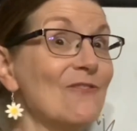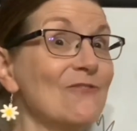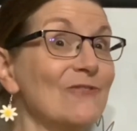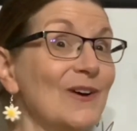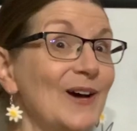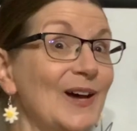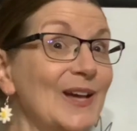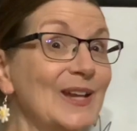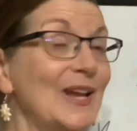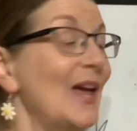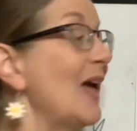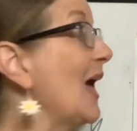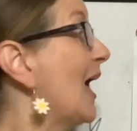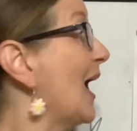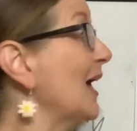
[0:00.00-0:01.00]
fun
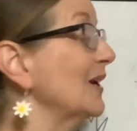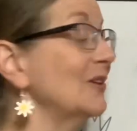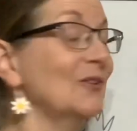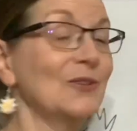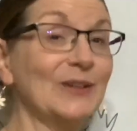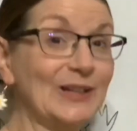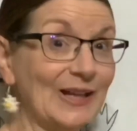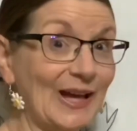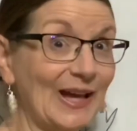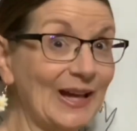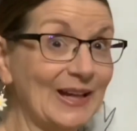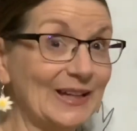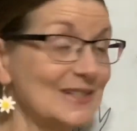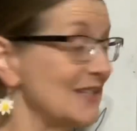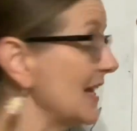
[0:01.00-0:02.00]
and
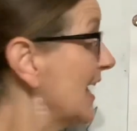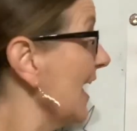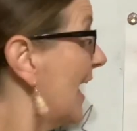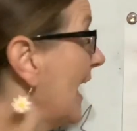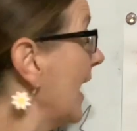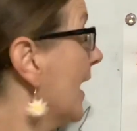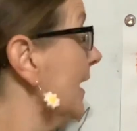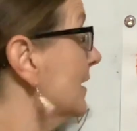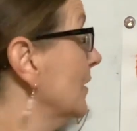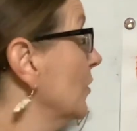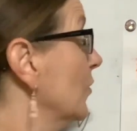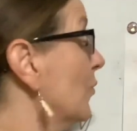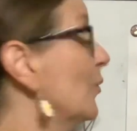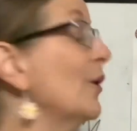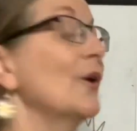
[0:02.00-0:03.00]
create, and
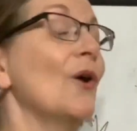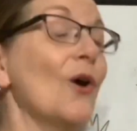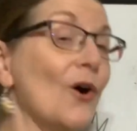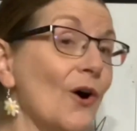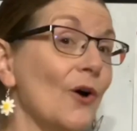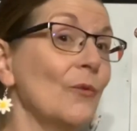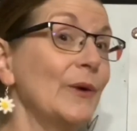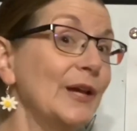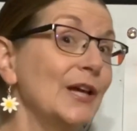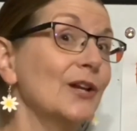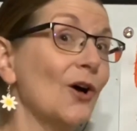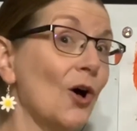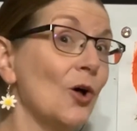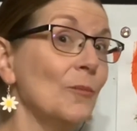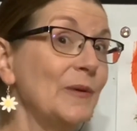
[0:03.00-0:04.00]
we can
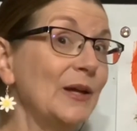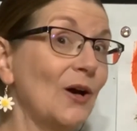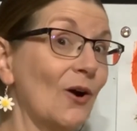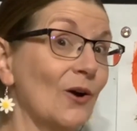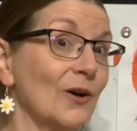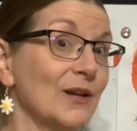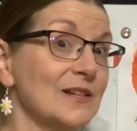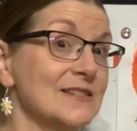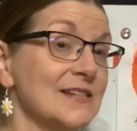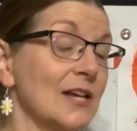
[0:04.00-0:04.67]
all be artists.